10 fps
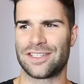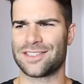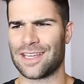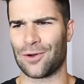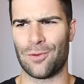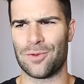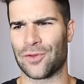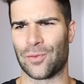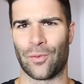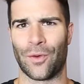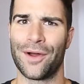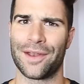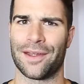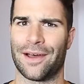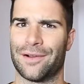just like almost
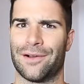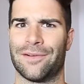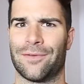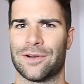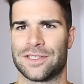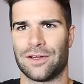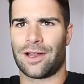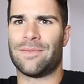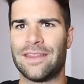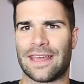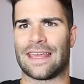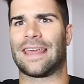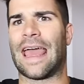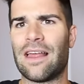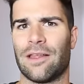run on all fours, you know what I mean? Like
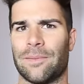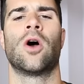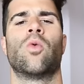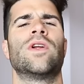gallop.